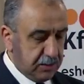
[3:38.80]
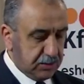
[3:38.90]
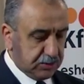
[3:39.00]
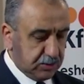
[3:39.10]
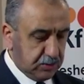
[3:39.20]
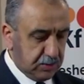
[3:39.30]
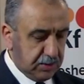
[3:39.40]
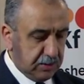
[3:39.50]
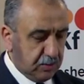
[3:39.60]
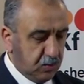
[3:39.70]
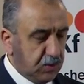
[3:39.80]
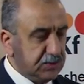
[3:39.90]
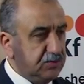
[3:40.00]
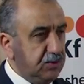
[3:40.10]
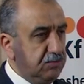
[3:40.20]
So
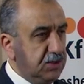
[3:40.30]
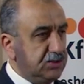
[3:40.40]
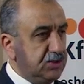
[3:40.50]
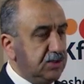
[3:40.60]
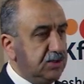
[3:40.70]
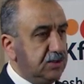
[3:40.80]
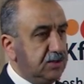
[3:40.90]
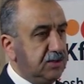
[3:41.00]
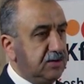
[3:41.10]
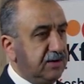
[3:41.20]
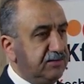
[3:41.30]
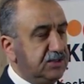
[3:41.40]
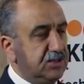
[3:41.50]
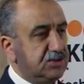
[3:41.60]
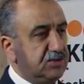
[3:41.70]
once we measure the
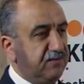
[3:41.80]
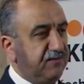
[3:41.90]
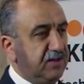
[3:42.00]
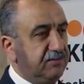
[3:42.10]
gravitational field,